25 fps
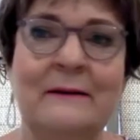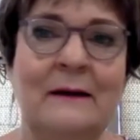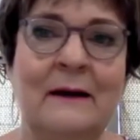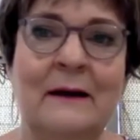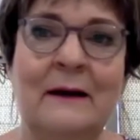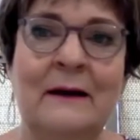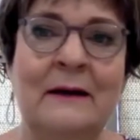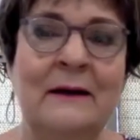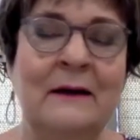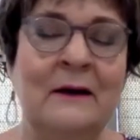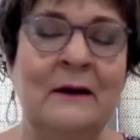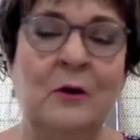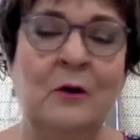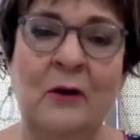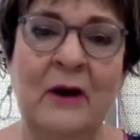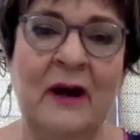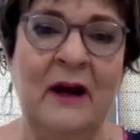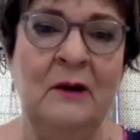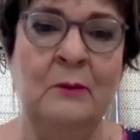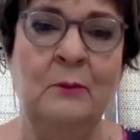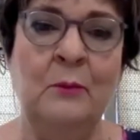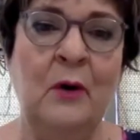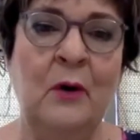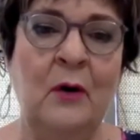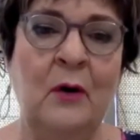
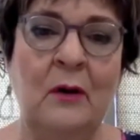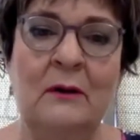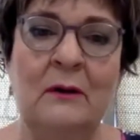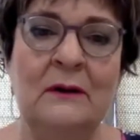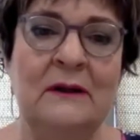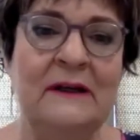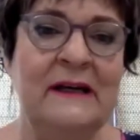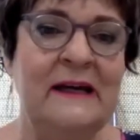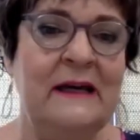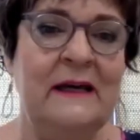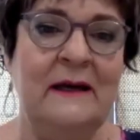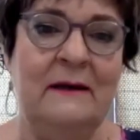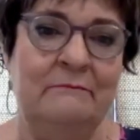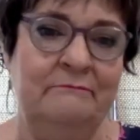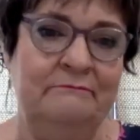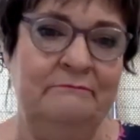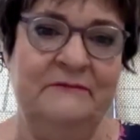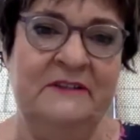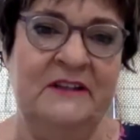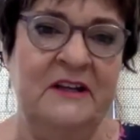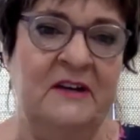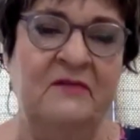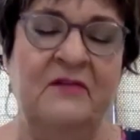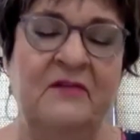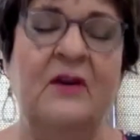incredibly
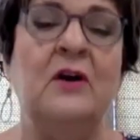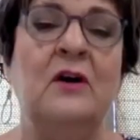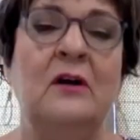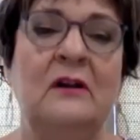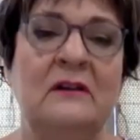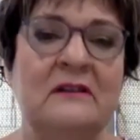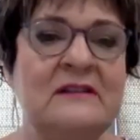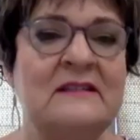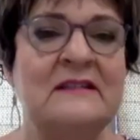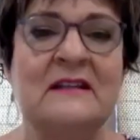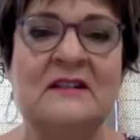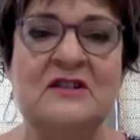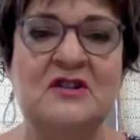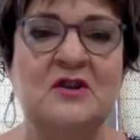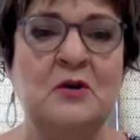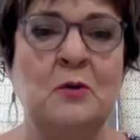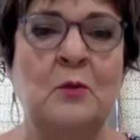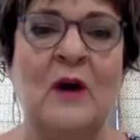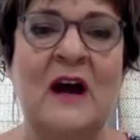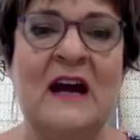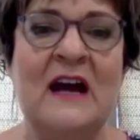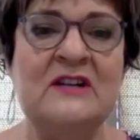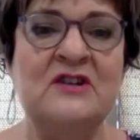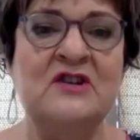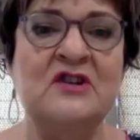difficult
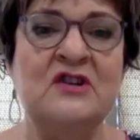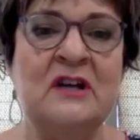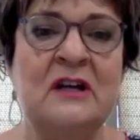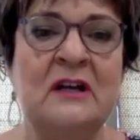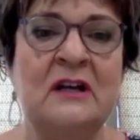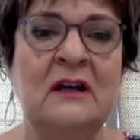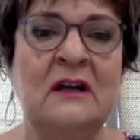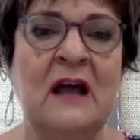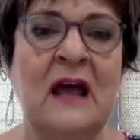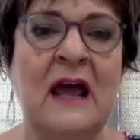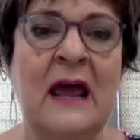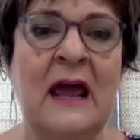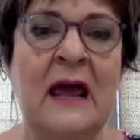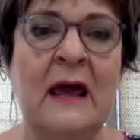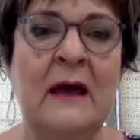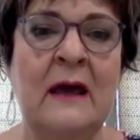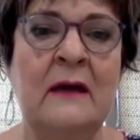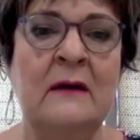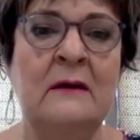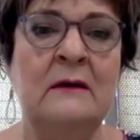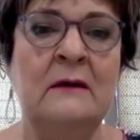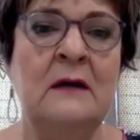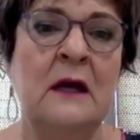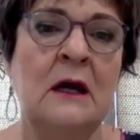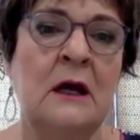situation,
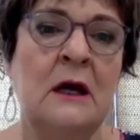and